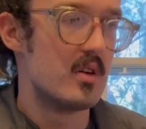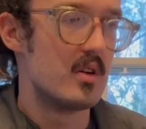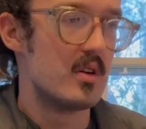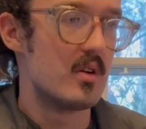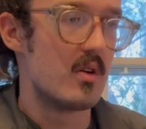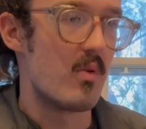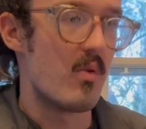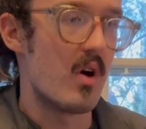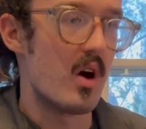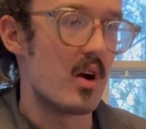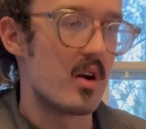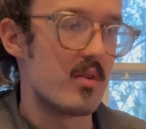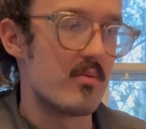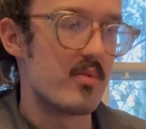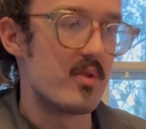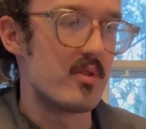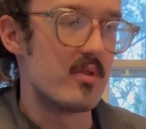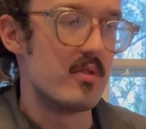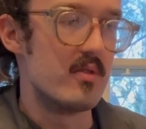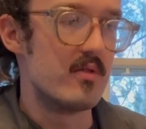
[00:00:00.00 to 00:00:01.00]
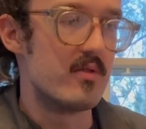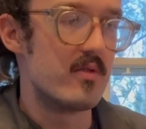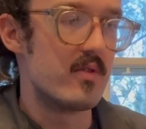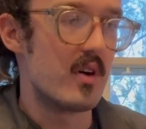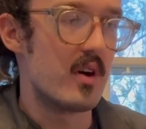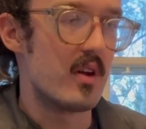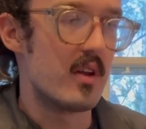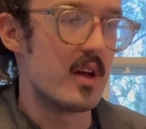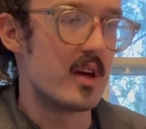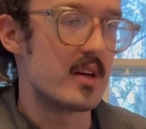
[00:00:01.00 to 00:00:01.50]
Waterproof,
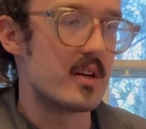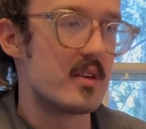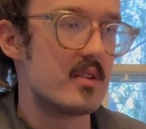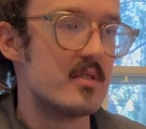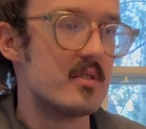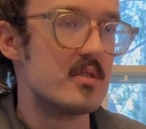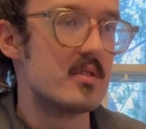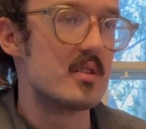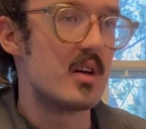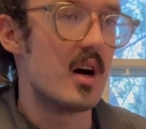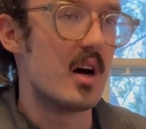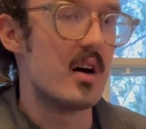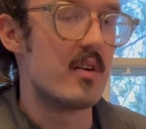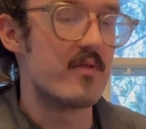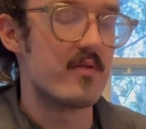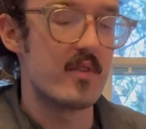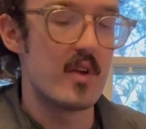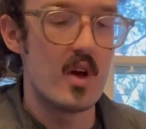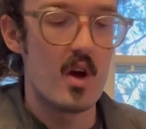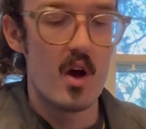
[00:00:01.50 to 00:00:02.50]
all that good stuff.